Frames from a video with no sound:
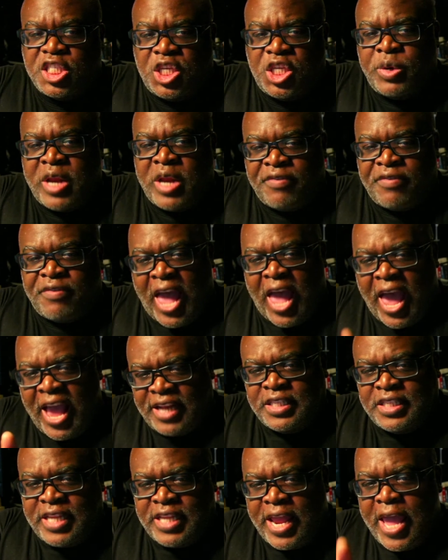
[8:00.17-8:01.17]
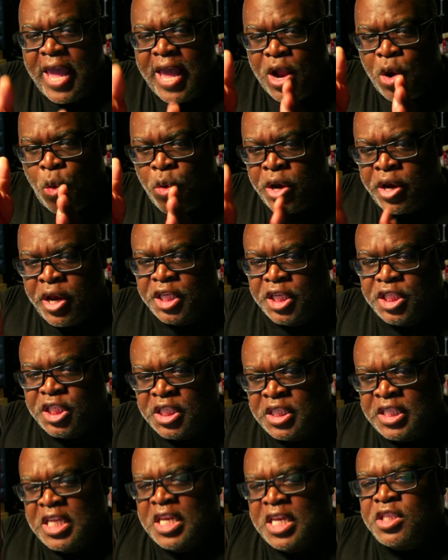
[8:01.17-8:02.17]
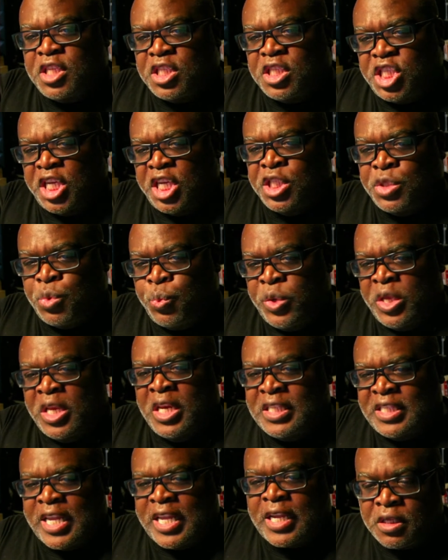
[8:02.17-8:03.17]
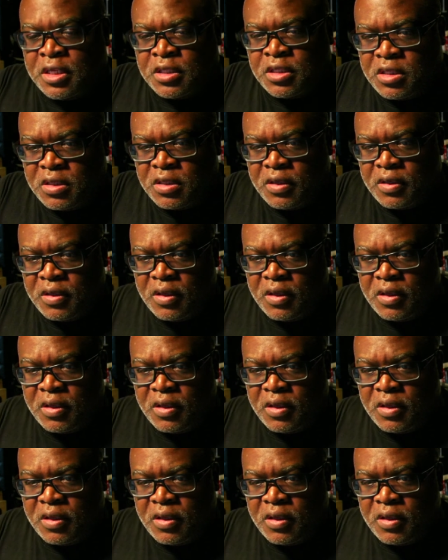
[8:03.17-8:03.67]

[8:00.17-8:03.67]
She wouldn't have the hand-eye coordination needed to change a wheel in seconds.